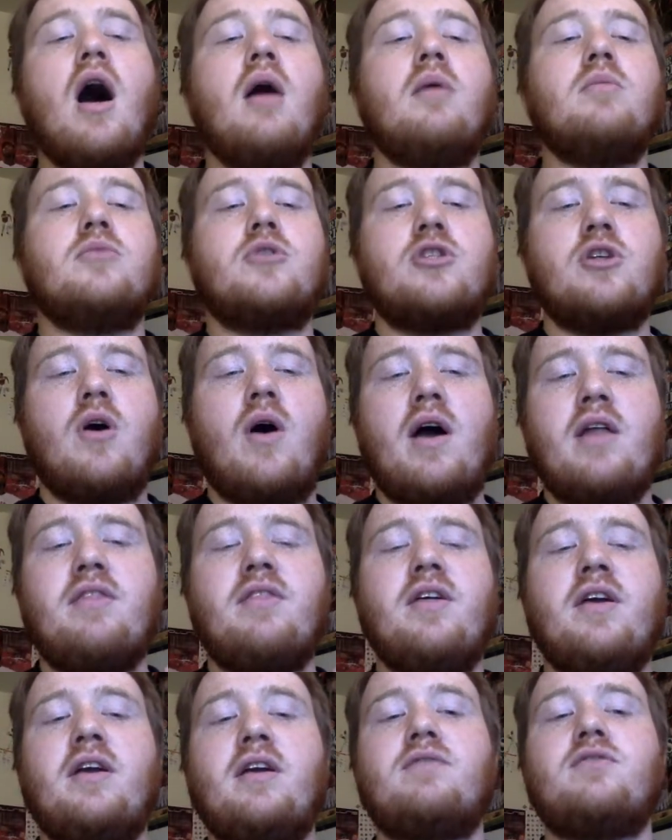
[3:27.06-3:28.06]
So I
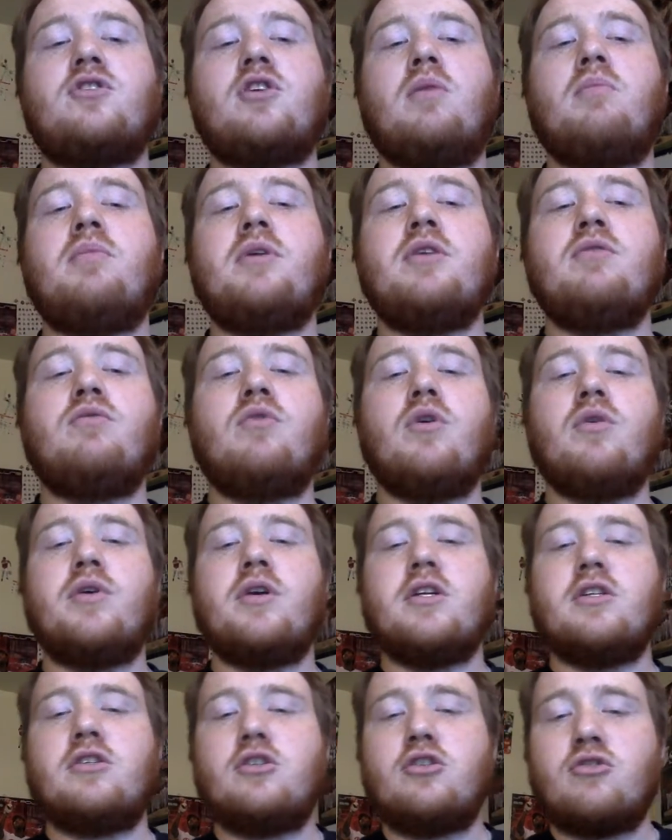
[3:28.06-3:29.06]
think if somebody
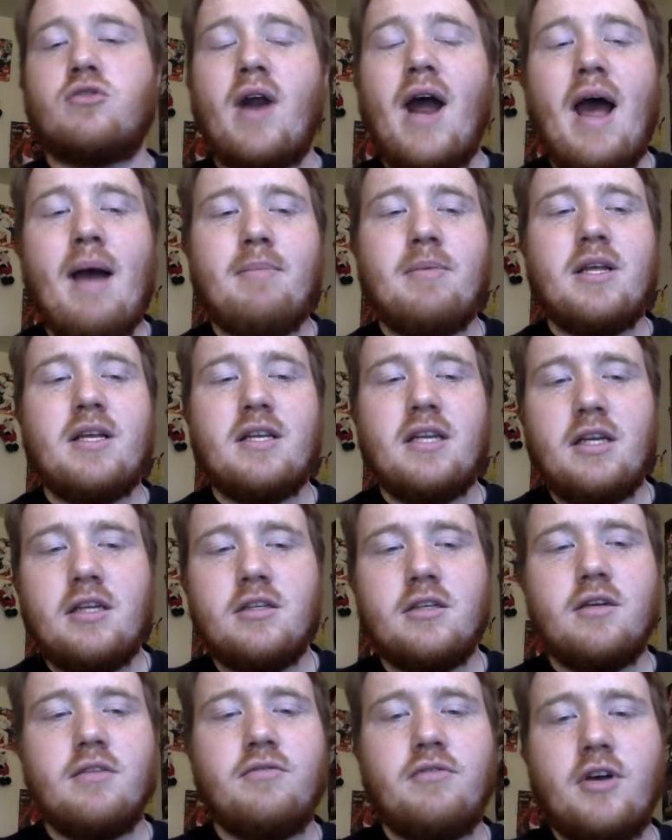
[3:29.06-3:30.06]
really is strapped and
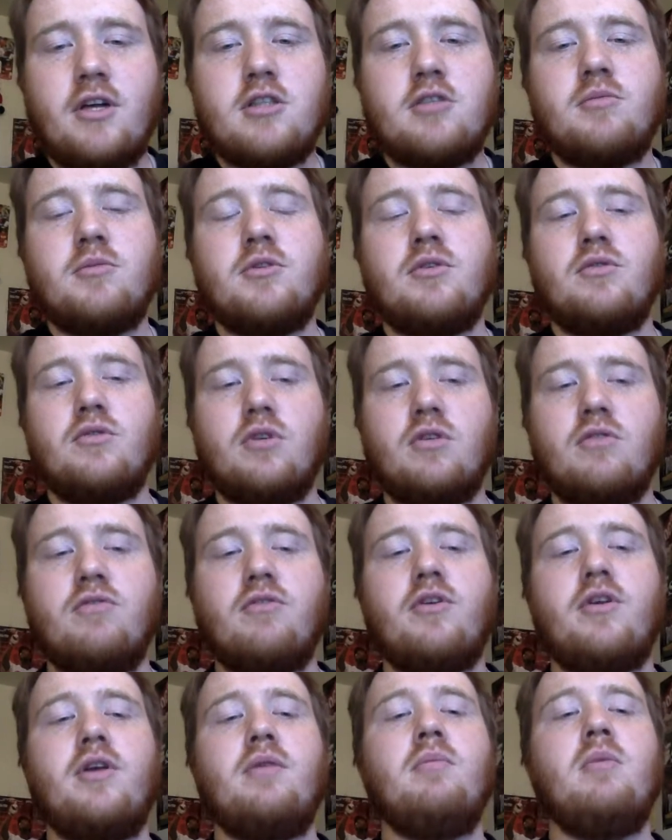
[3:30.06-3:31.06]
needs a defenseman, they'll look
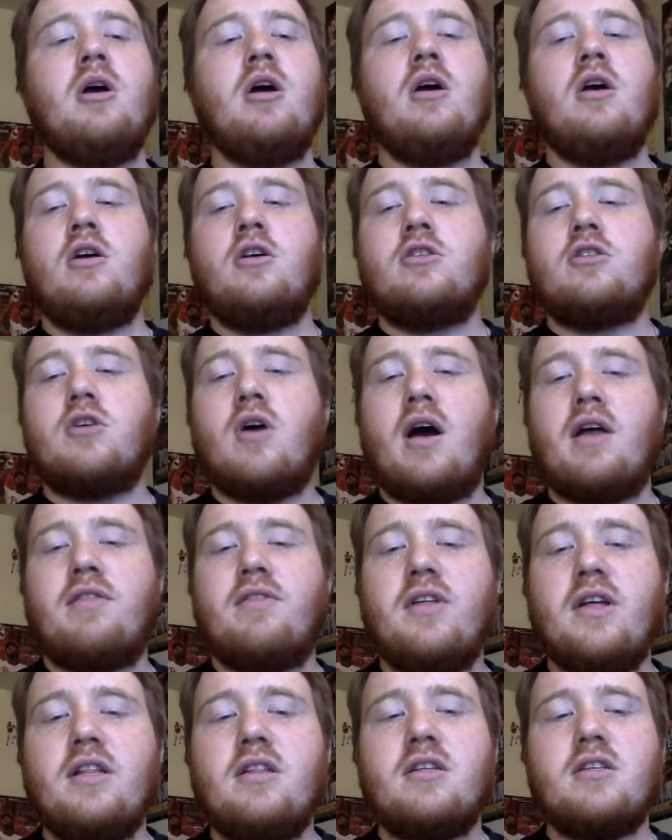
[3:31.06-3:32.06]
for him. So I
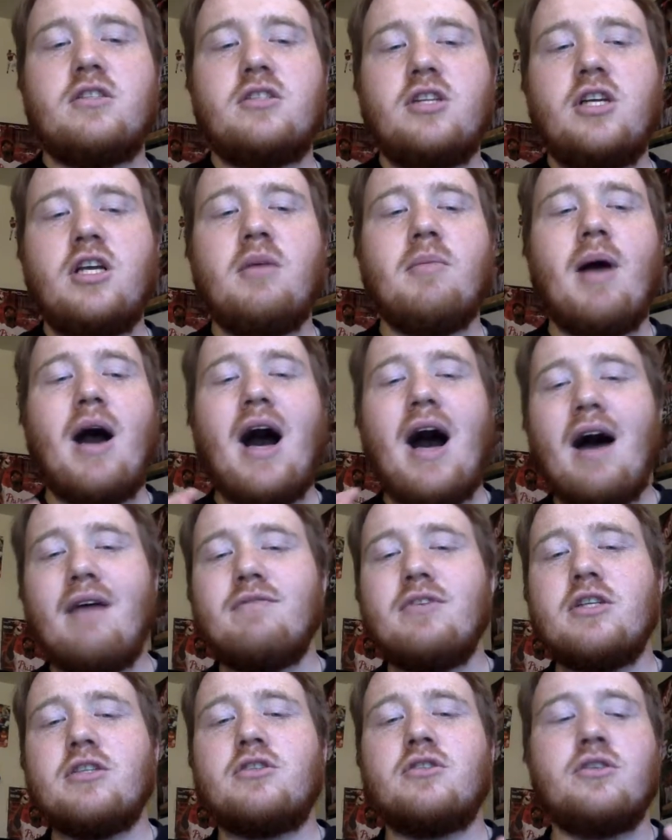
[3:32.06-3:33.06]
think this team,
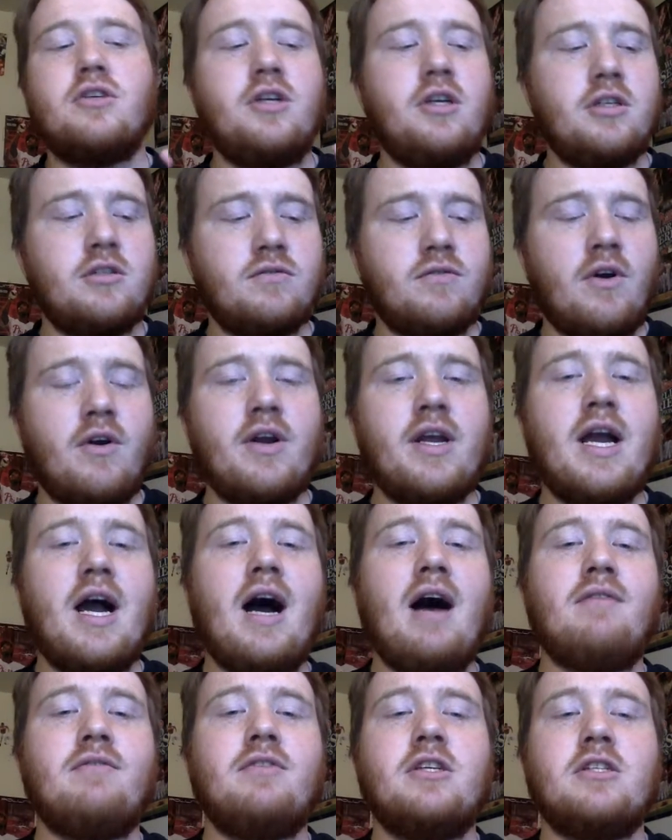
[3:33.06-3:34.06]
obviously, it's very
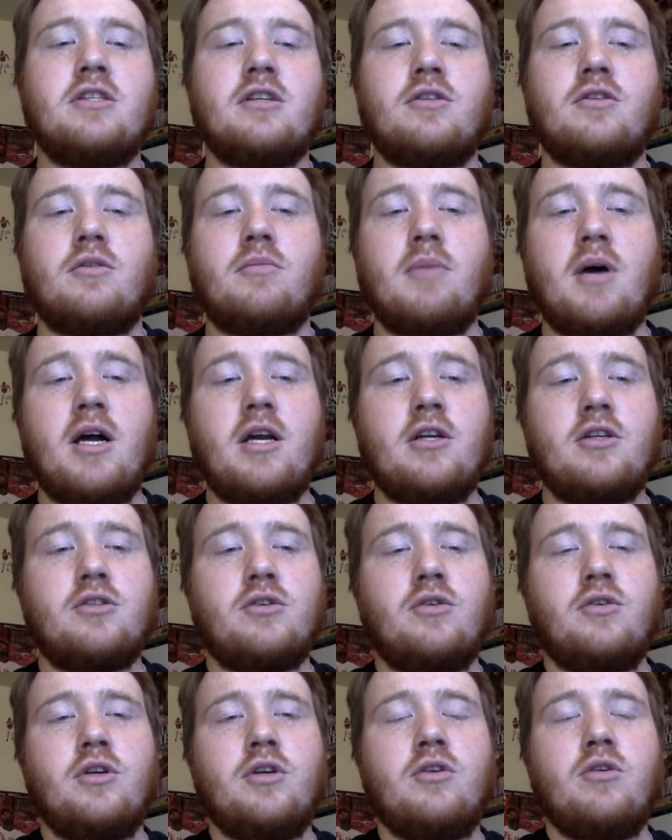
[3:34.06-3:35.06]
obvious that they're minus
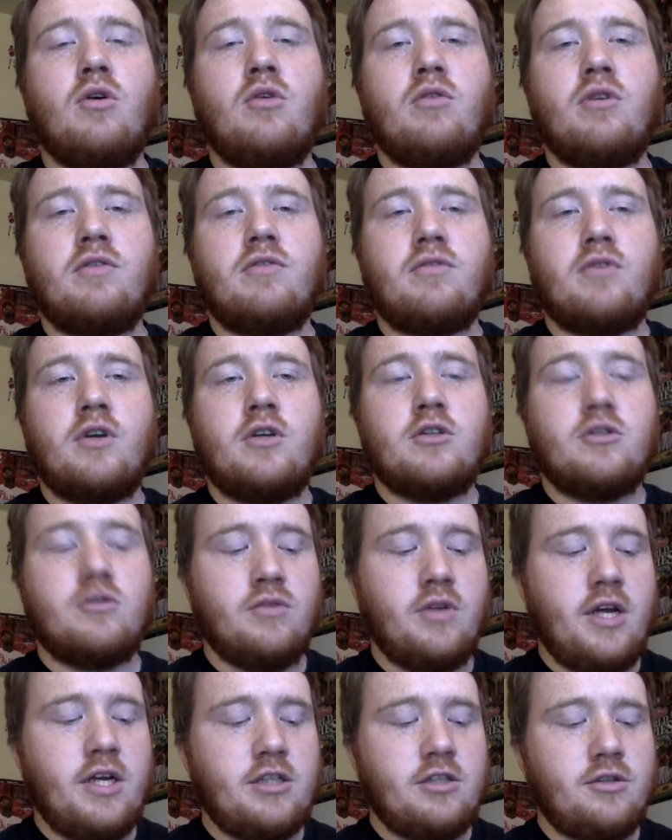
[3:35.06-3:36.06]
30 goal differential,
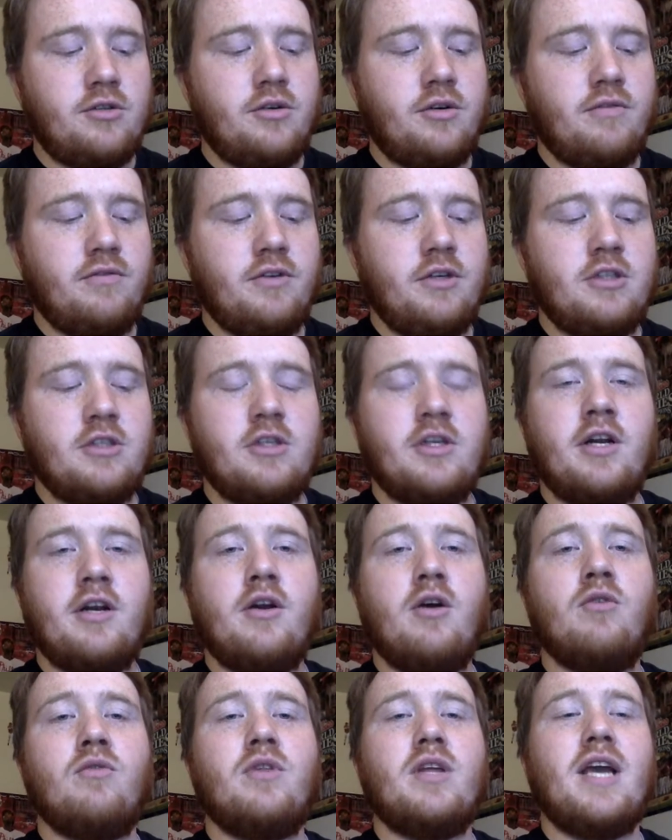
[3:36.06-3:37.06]
last in their division, and
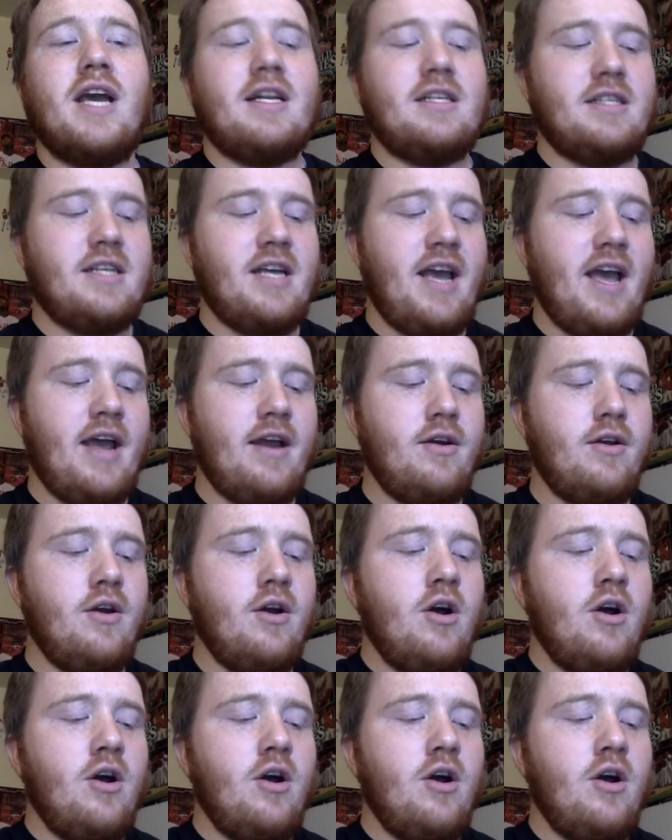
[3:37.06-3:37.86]
only at 10